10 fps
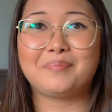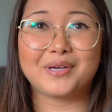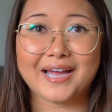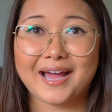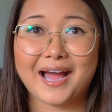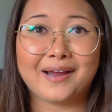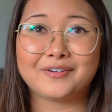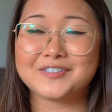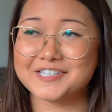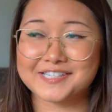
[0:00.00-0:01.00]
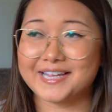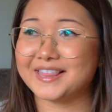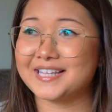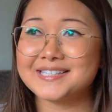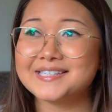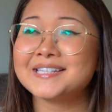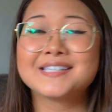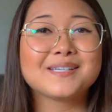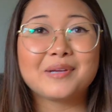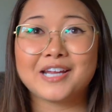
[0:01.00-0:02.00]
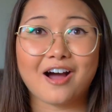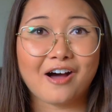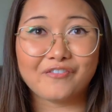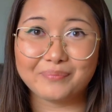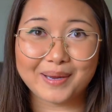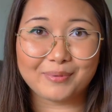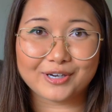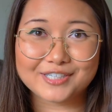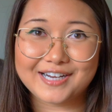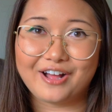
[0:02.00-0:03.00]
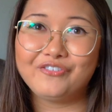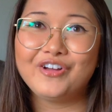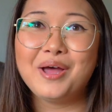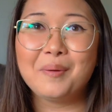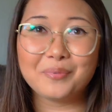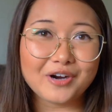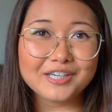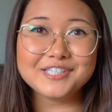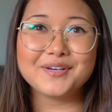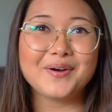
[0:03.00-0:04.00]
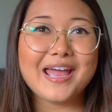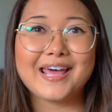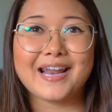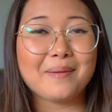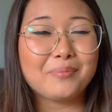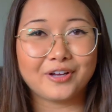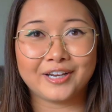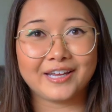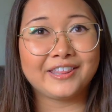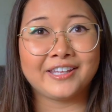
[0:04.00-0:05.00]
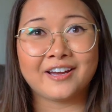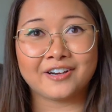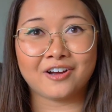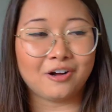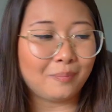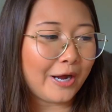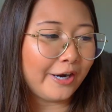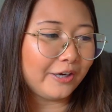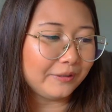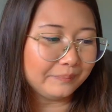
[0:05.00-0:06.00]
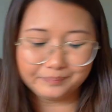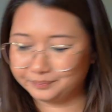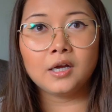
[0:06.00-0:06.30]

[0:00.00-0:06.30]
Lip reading: But yeah, I was just like, this needs to be off of my bookshelf pronto, and I put it in the unhaul pile.